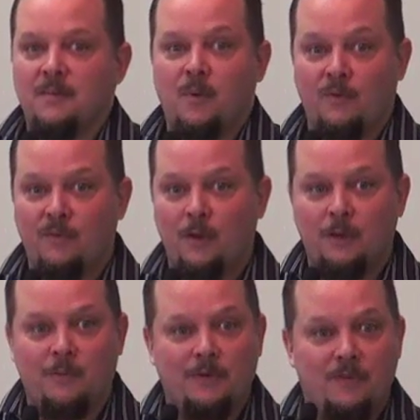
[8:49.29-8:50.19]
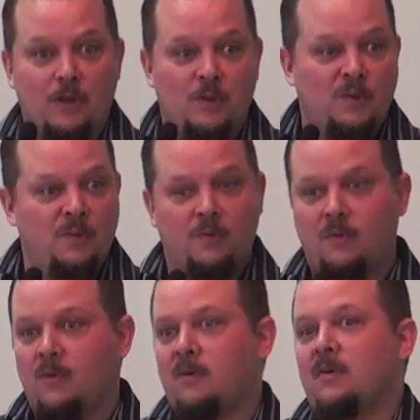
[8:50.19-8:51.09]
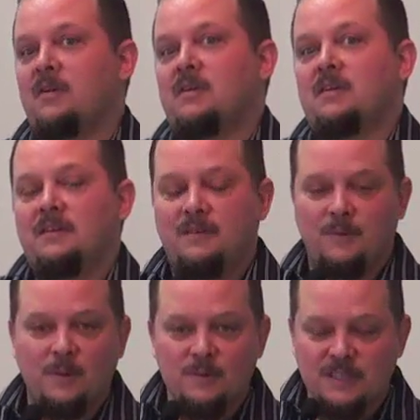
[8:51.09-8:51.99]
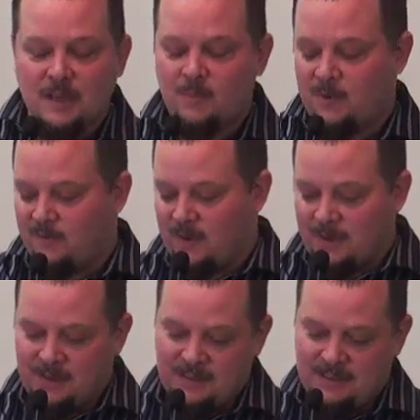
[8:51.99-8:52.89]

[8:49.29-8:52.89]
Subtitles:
portfolio review or those type of